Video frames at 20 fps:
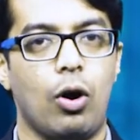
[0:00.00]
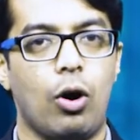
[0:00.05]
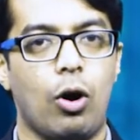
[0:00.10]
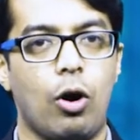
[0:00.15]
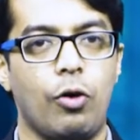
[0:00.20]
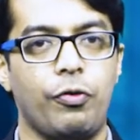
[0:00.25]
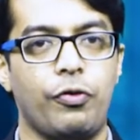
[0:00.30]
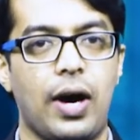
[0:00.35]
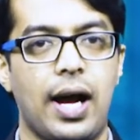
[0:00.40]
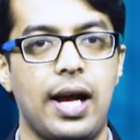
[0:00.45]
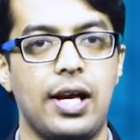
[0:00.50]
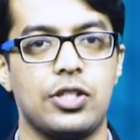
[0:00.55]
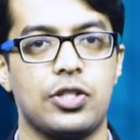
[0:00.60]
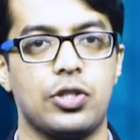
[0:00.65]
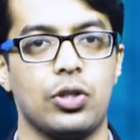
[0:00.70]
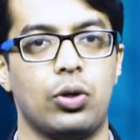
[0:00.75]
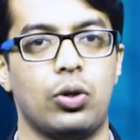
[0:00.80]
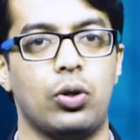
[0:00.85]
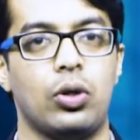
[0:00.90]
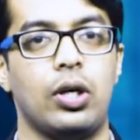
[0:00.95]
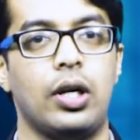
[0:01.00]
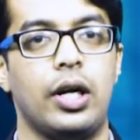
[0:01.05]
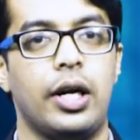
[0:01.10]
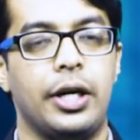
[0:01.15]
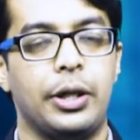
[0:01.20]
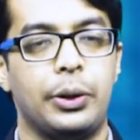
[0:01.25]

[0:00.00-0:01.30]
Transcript: of ISO